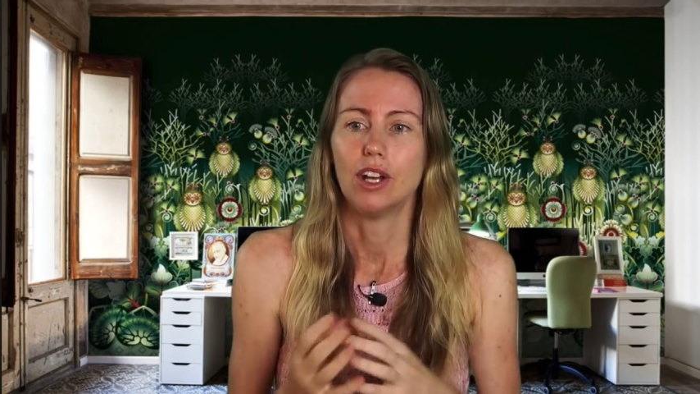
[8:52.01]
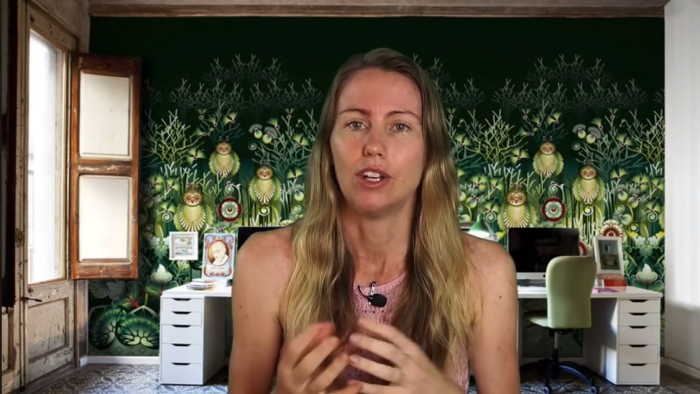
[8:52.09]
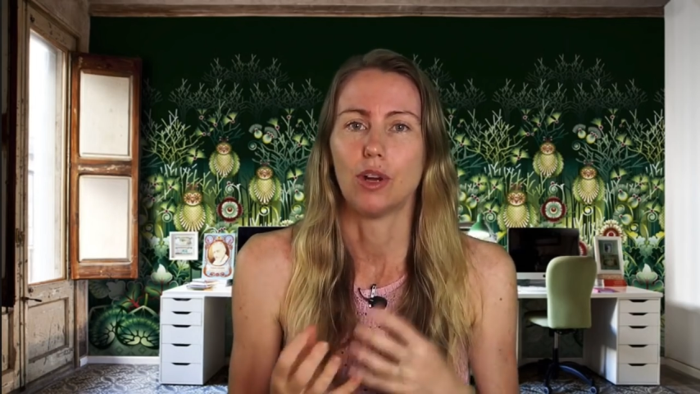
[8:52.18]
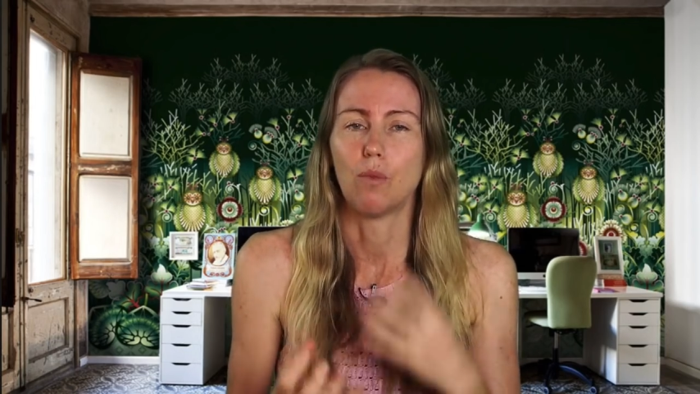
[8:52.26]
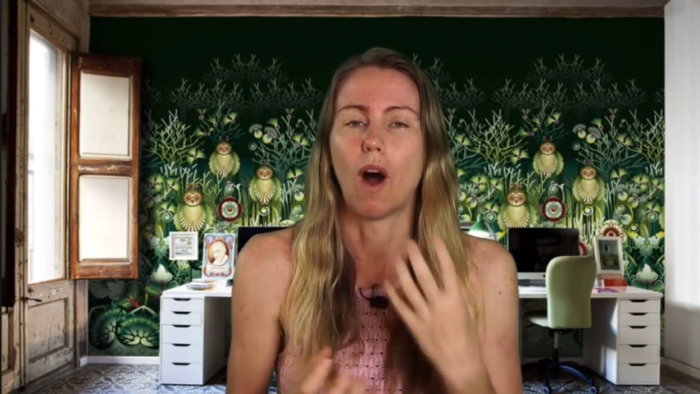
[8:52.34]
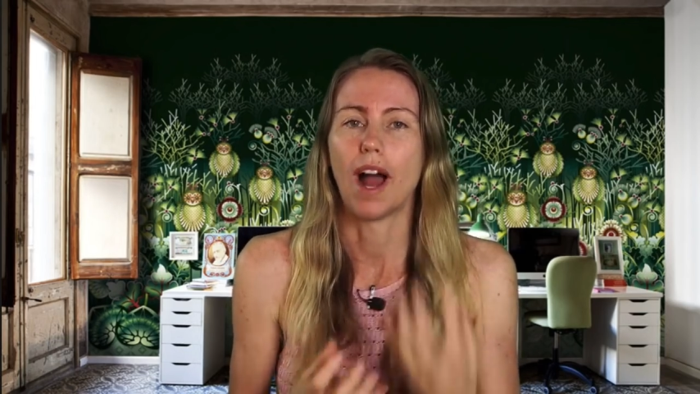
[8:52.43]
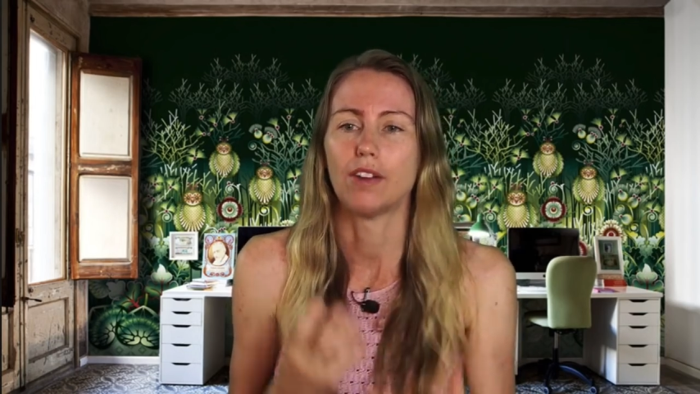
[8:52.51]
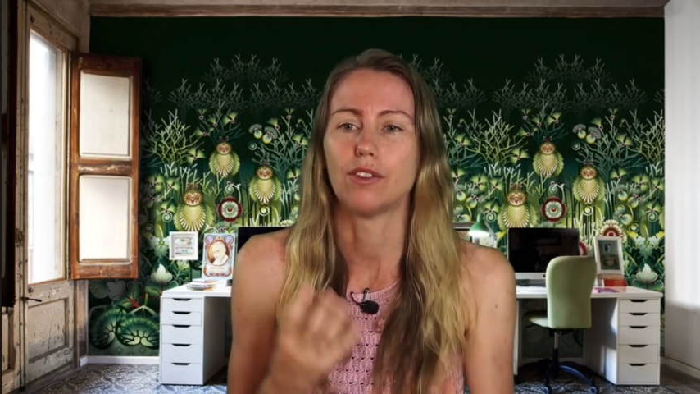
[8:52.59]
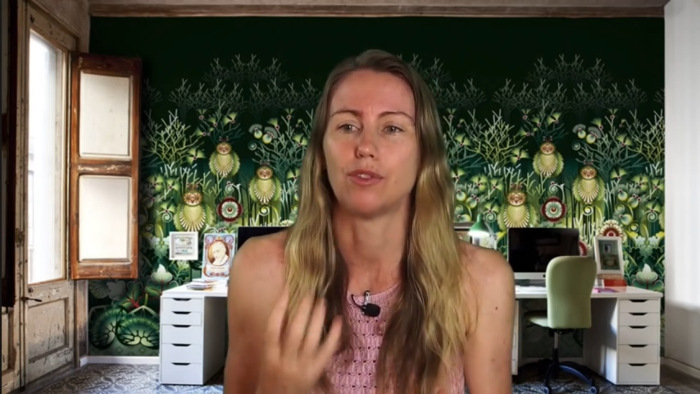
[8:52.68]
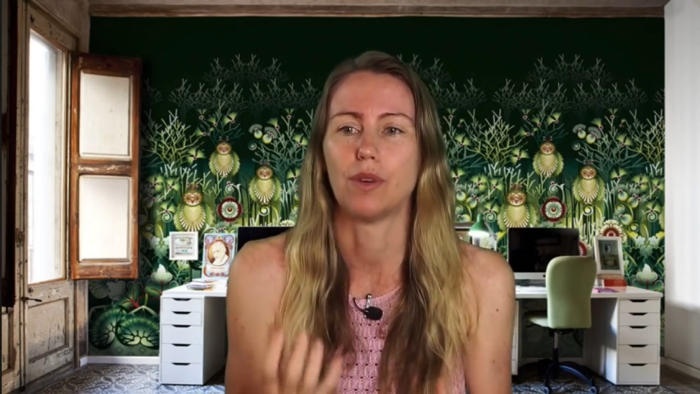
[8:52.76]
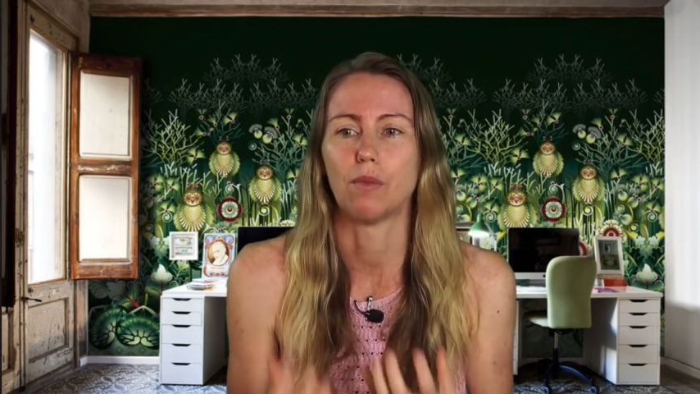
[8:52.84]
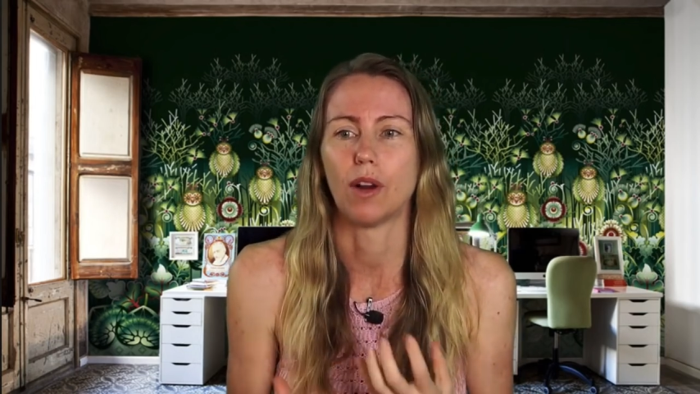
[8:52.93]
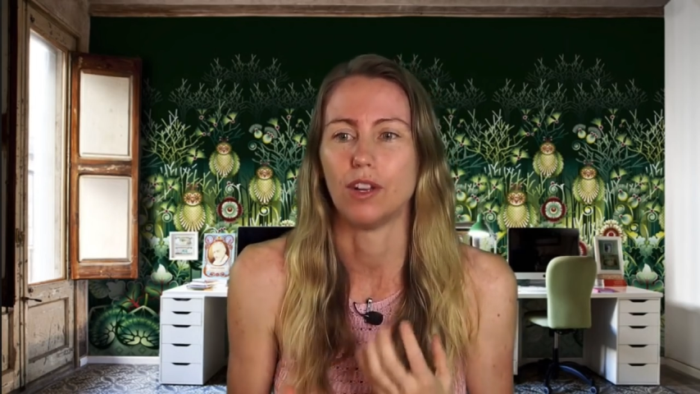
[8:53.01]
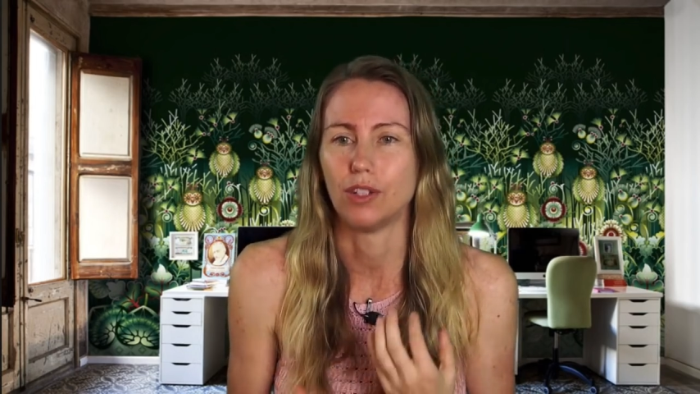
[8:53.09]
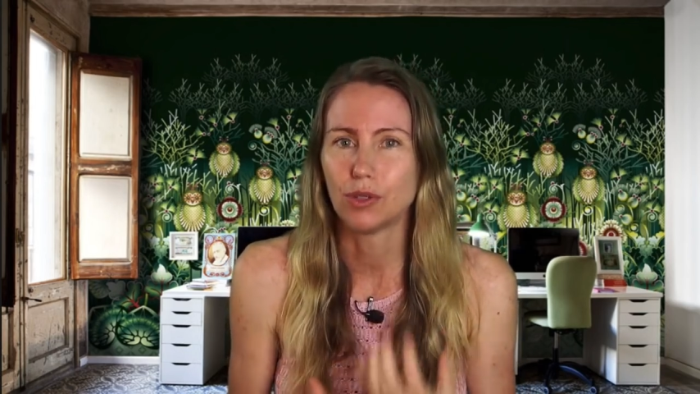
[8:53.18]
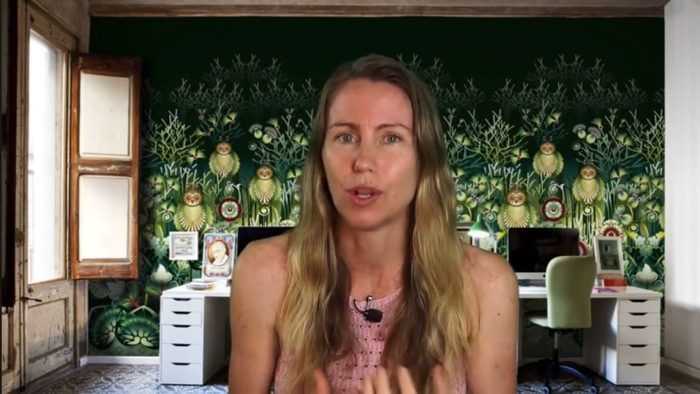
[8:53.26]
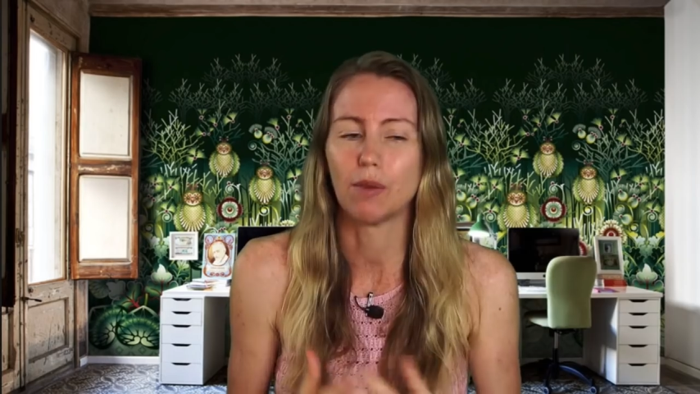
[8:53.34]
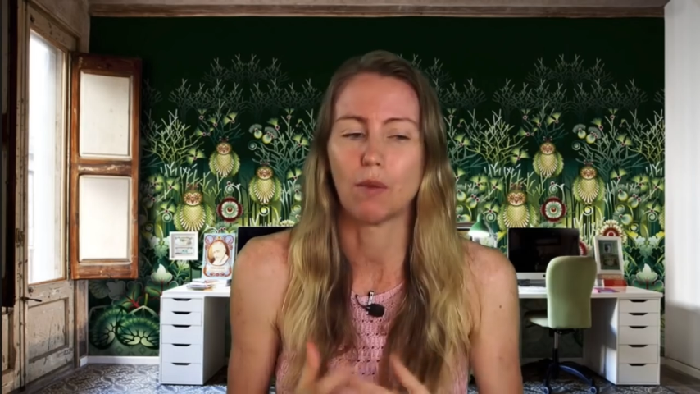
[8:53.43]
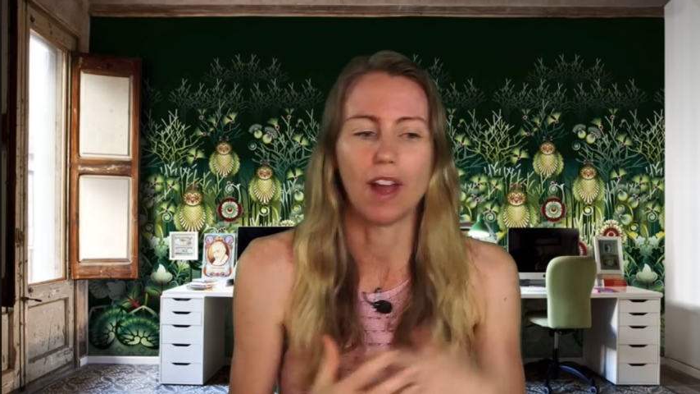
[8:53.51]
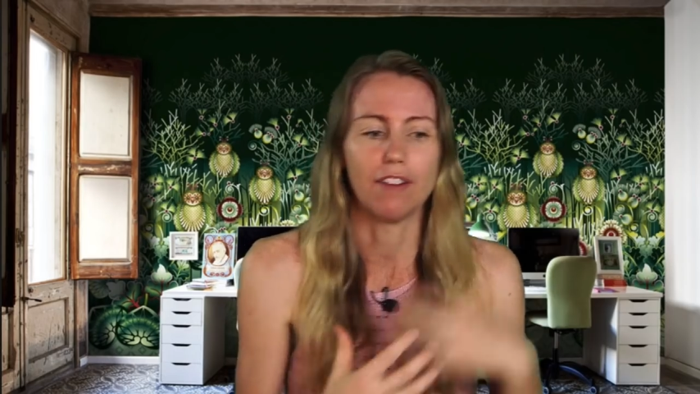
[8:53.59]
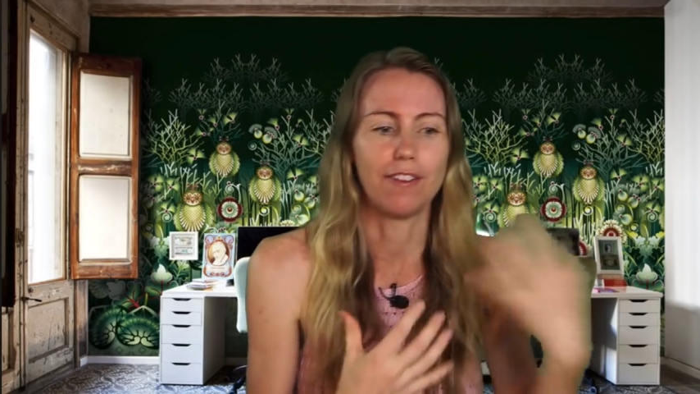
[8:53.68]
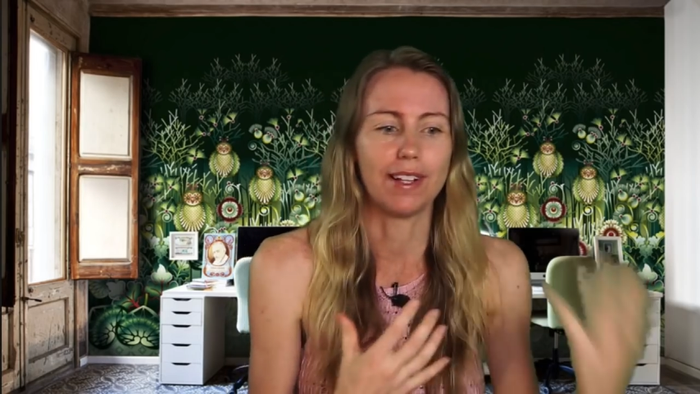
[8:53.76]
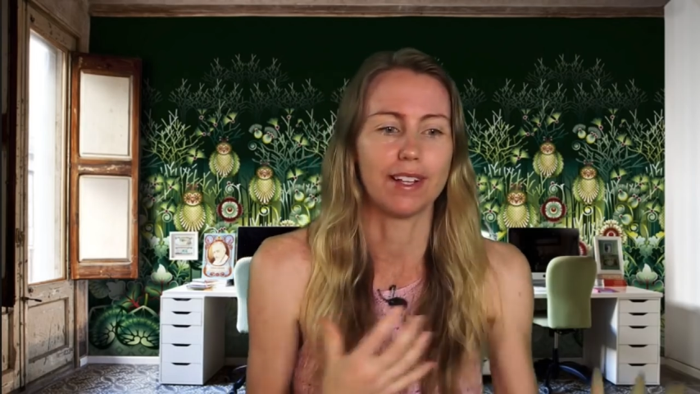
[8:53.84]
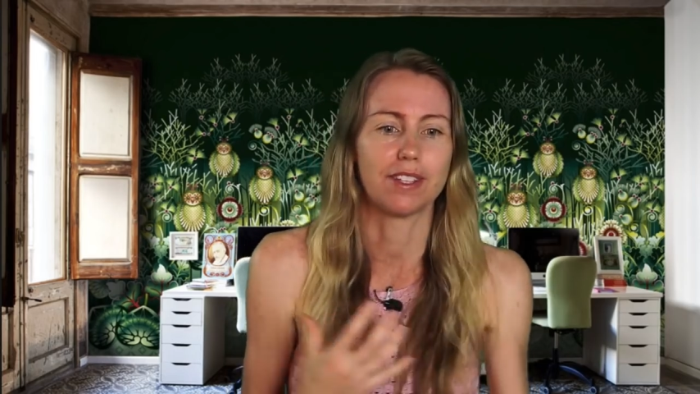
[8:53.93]
why you're doing what you're doing, why
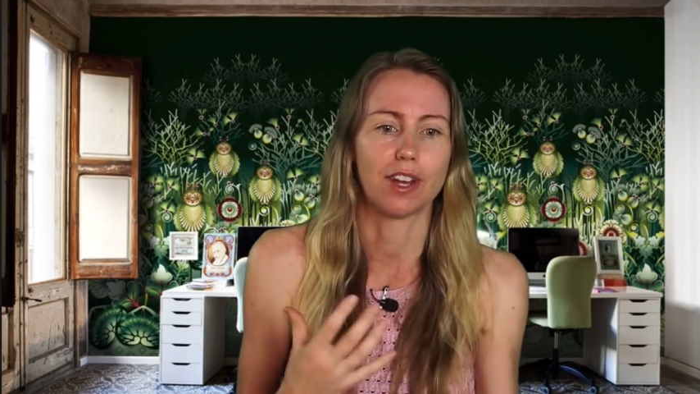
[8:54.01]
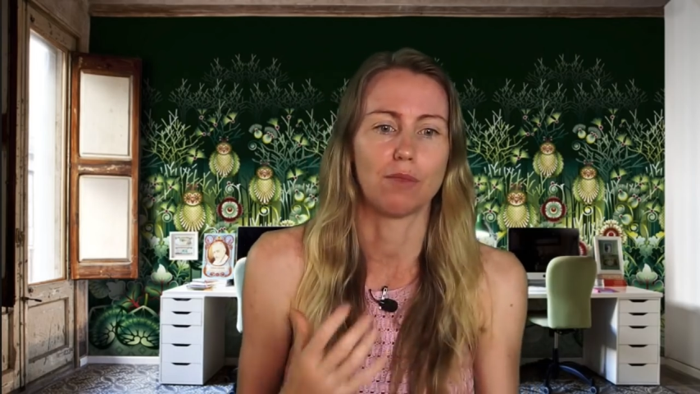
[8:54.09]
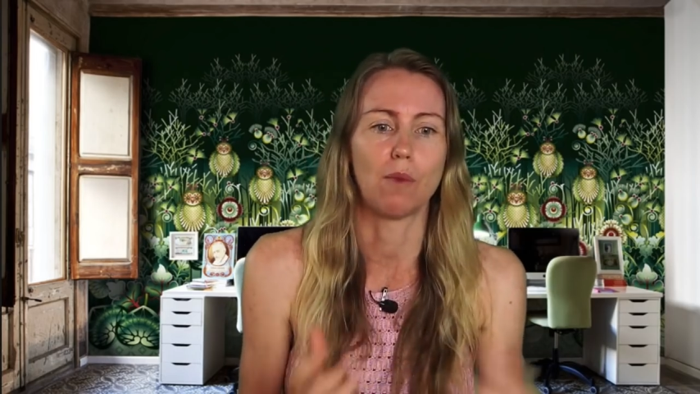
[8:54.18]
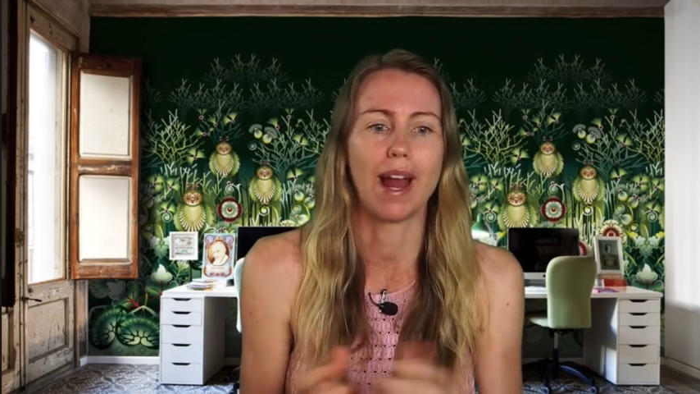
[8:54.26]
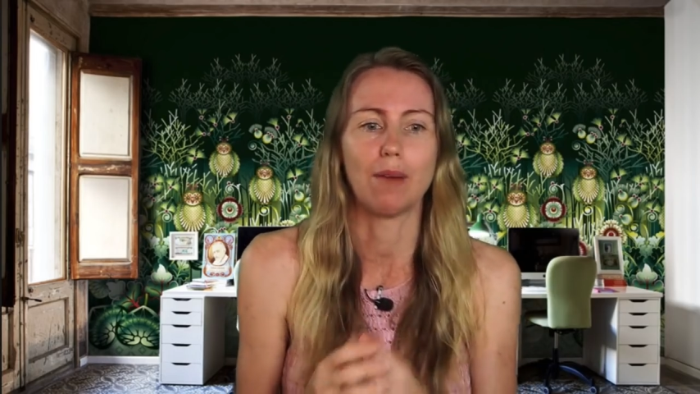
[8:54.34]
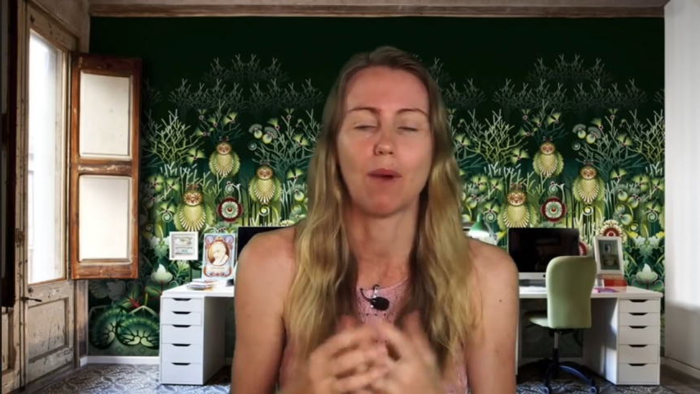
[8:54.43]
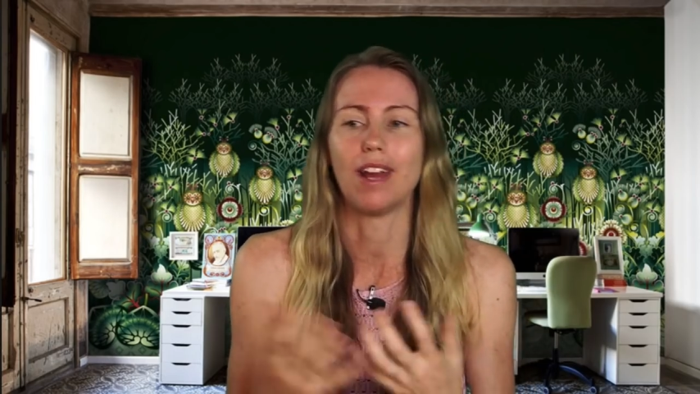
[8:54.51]
you feel a certain way,